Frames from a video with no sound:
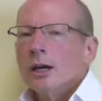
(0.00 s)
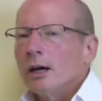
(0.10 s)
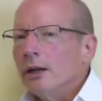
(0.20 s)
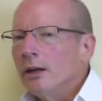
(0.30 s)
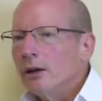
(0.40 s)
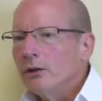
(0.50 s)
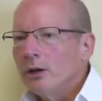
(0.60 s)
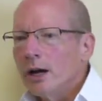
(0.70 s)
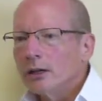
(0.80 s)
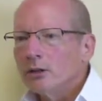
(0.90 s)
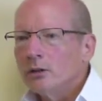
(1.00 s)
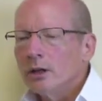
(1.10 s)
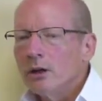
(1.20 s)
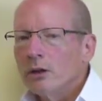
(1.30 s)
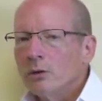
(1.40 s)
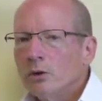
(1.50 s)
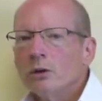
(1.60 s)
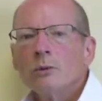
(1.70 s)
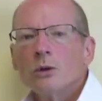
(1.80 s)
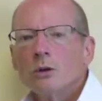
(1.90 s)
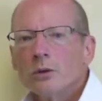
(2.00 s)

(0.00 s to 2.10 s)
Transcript: another doctor in another room or a